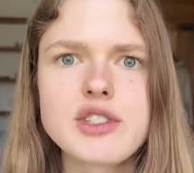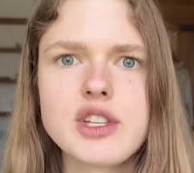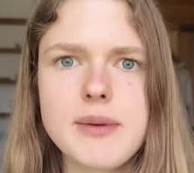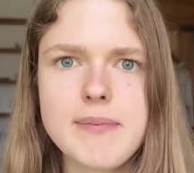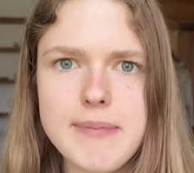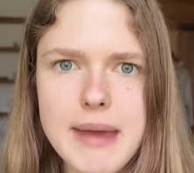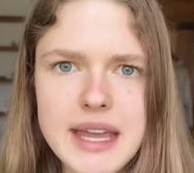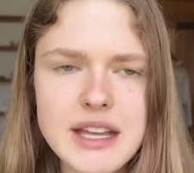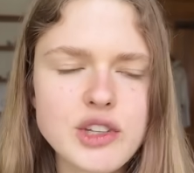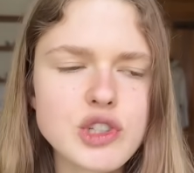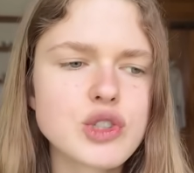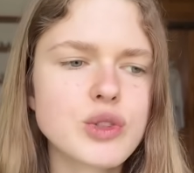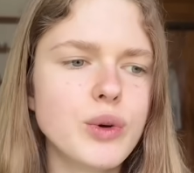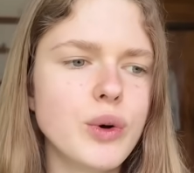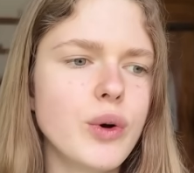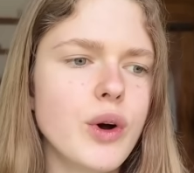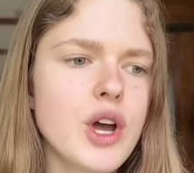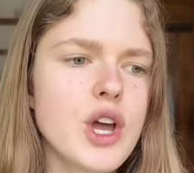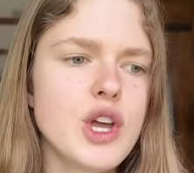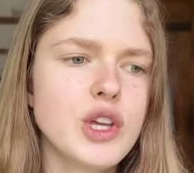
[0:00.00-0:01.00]
So make
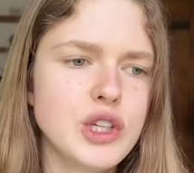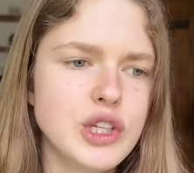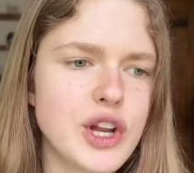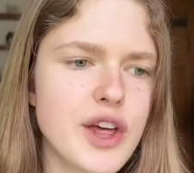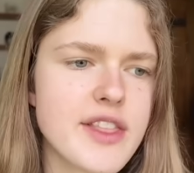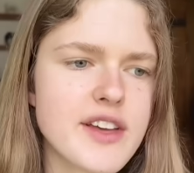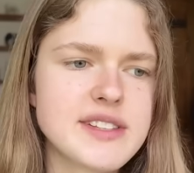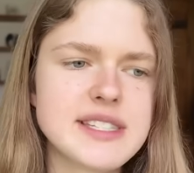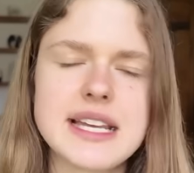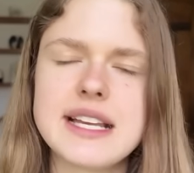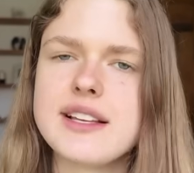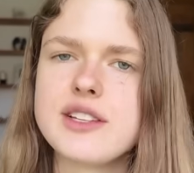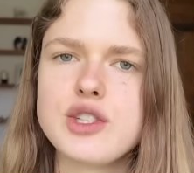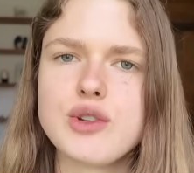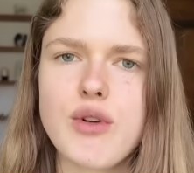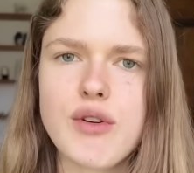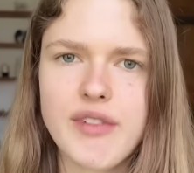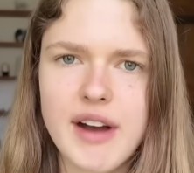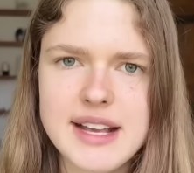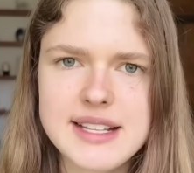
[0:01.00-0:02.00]
sure you know those things.
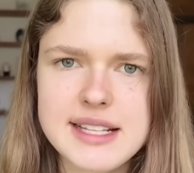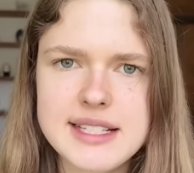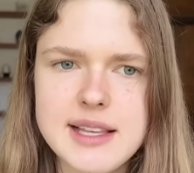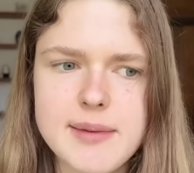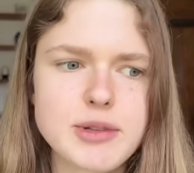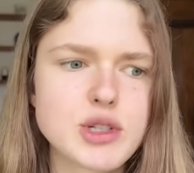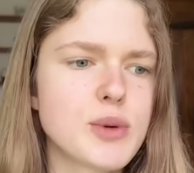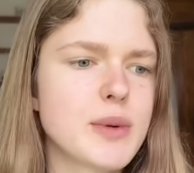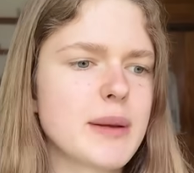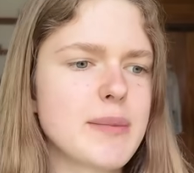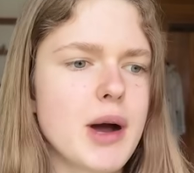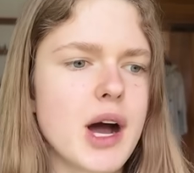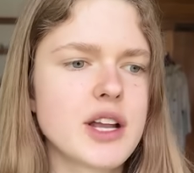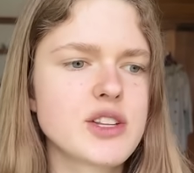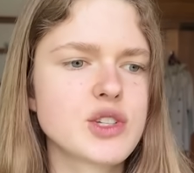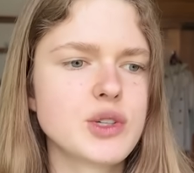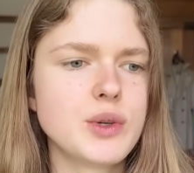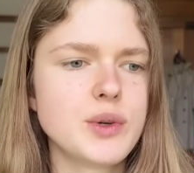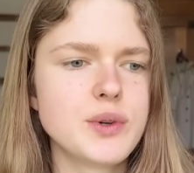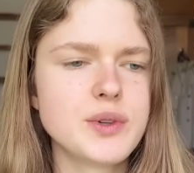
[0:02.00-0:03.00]
You're revising subatomic
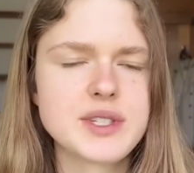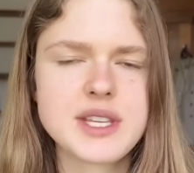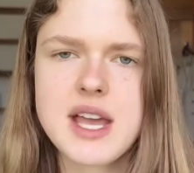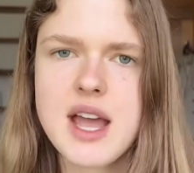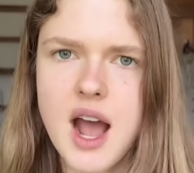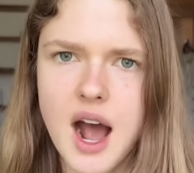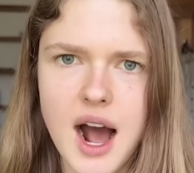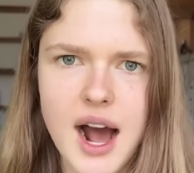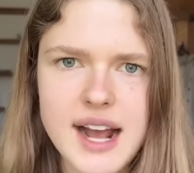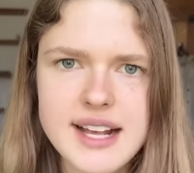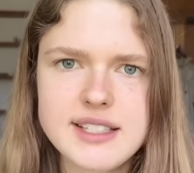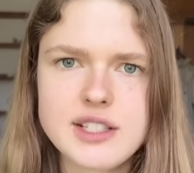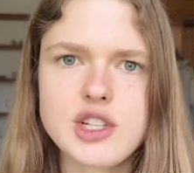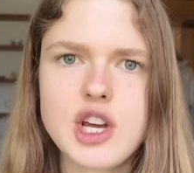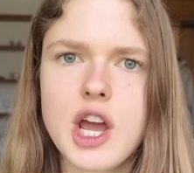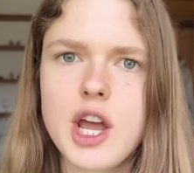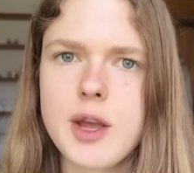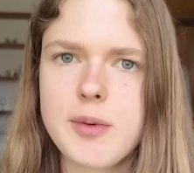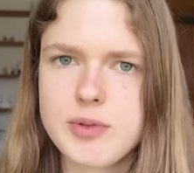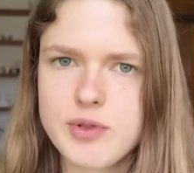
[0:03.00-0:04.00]
particles,
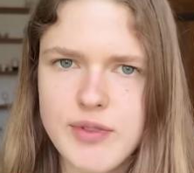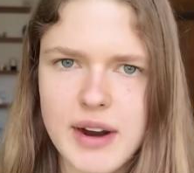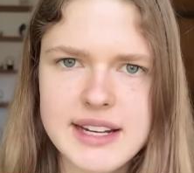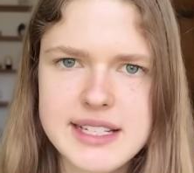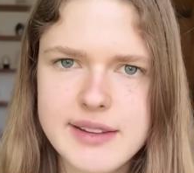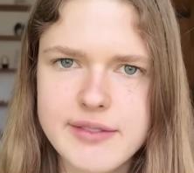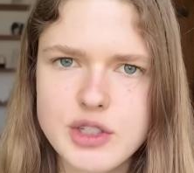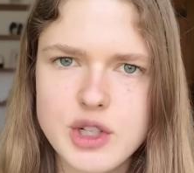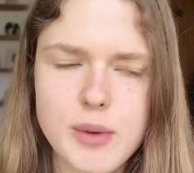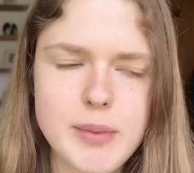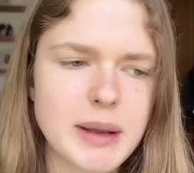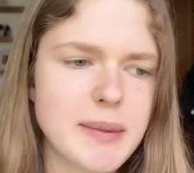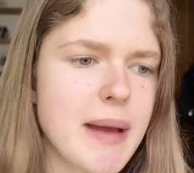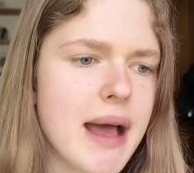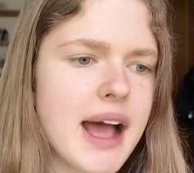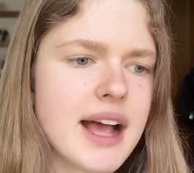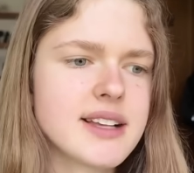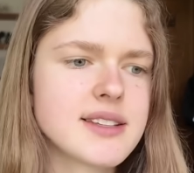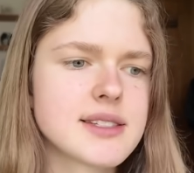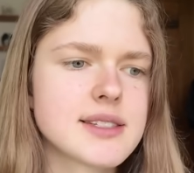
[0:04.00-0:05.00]
isotopes, relative atomic
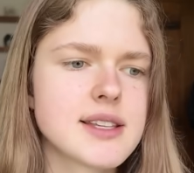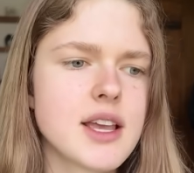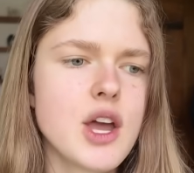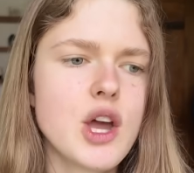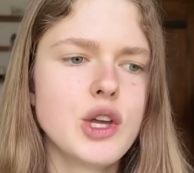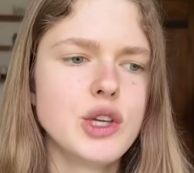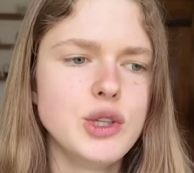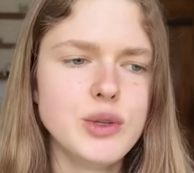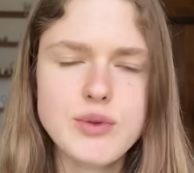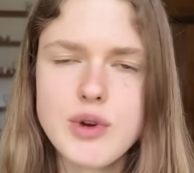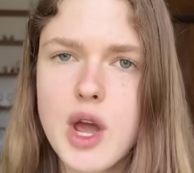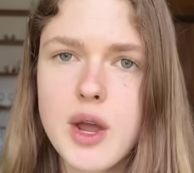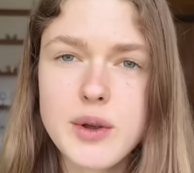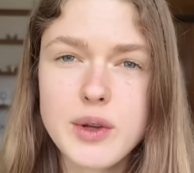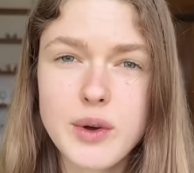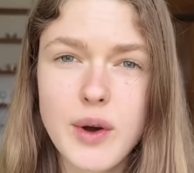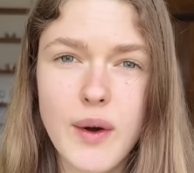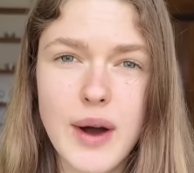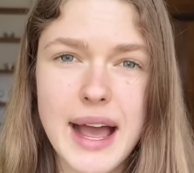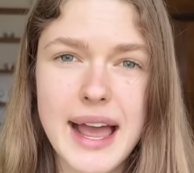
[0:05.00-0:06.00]
mass, you know
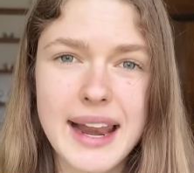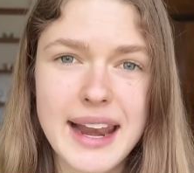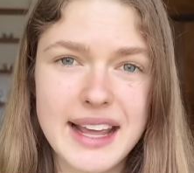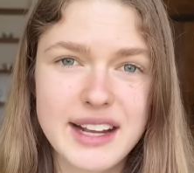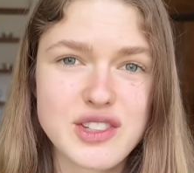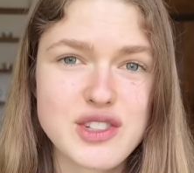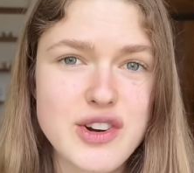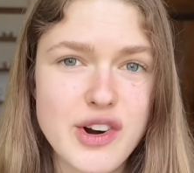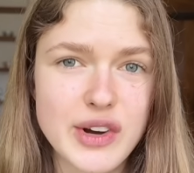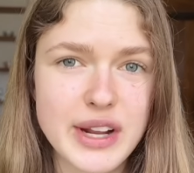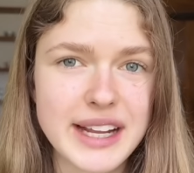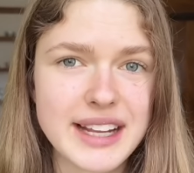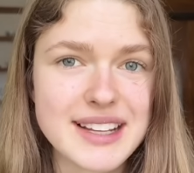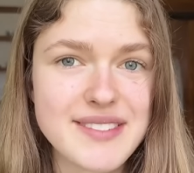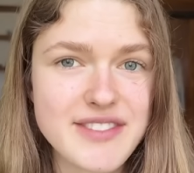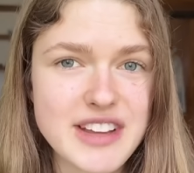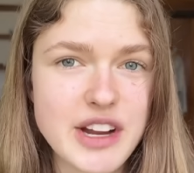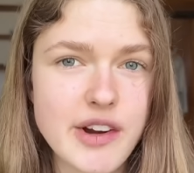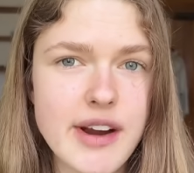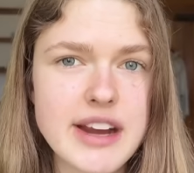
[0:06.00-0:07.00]
your electronic
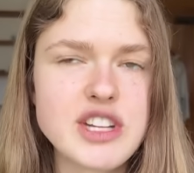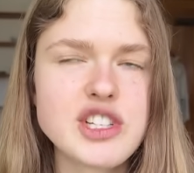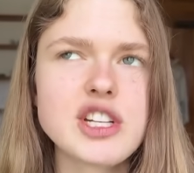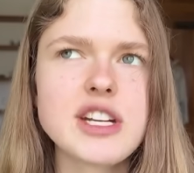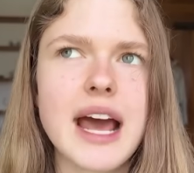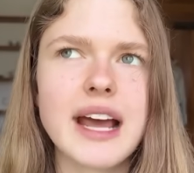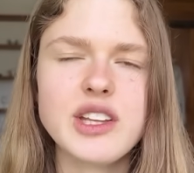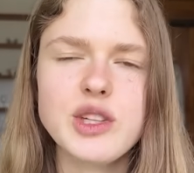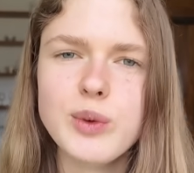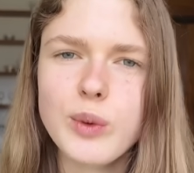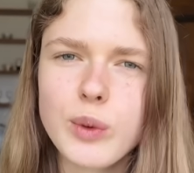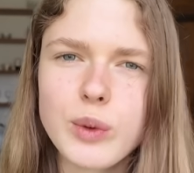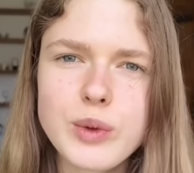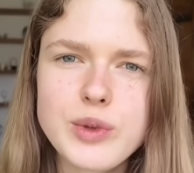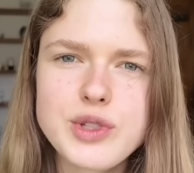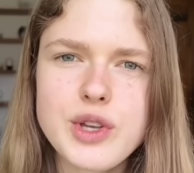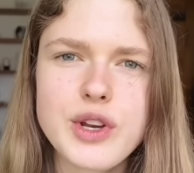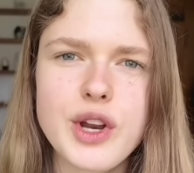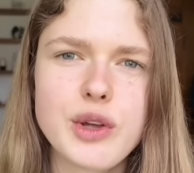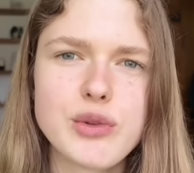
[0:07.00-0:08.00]
configuration, and you
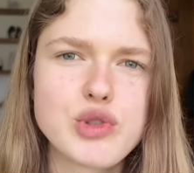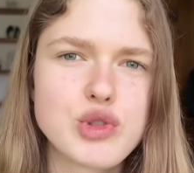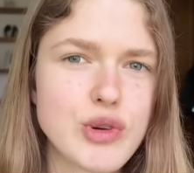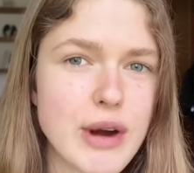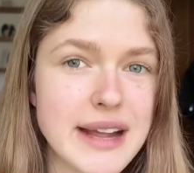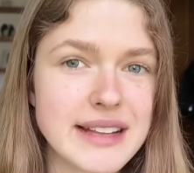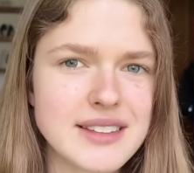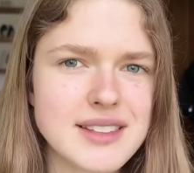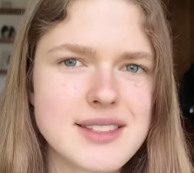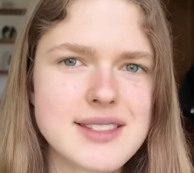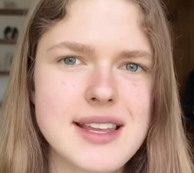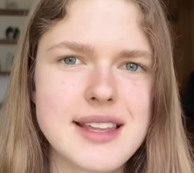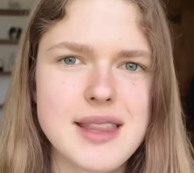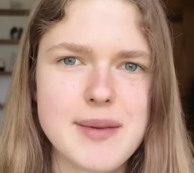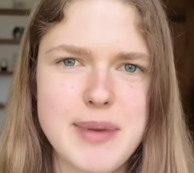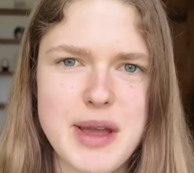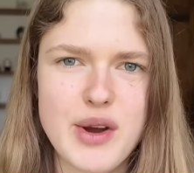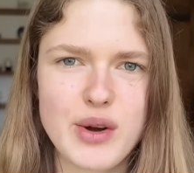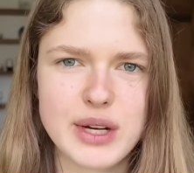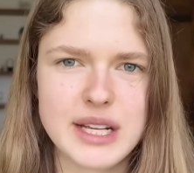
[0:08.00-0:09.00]
also know trends in
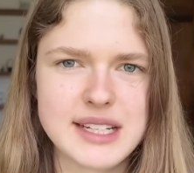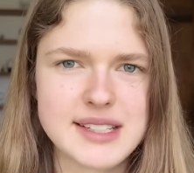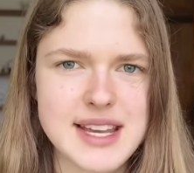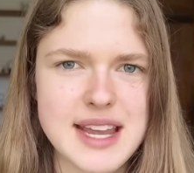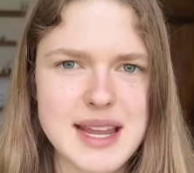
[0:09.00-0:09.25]
the periodic